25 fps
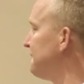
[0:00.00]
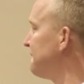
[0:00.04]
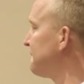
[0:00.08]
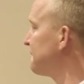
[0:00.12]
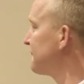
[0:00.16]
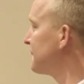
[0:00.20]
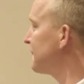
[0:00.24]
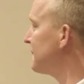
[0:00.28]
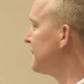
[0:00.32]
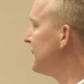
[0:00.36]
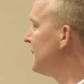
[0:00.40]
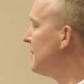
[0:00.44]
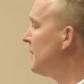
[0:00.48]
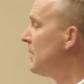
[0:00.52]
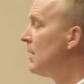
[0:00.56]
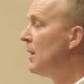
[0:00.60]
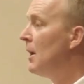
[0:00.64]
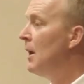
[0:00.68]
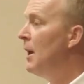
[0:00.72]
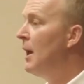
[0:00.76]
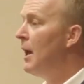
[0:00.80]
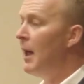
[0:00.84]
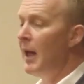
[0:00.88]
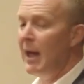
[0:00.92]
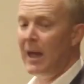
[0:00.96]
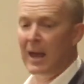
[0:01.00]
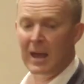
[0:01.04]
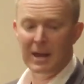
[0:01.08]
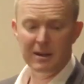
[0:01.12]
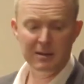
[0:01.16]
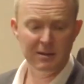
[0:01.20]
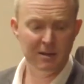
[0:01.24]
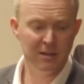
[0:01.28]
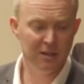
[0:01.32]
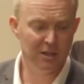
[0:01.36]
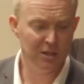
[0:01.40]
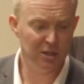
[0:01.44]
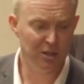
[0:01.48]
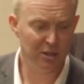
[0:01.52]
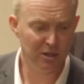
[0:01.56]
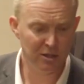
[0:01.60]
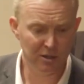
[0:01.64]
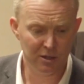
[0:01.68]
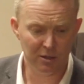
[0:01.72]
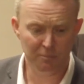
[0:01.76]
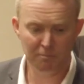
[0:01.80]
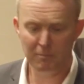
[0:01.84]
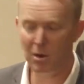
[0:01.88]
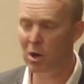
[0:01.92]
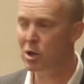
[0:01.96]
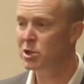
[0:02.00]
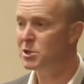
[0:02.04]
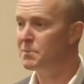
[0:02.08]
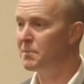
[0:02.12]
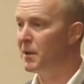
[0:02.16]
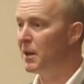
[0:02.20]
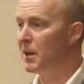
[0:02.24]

Sorry, and most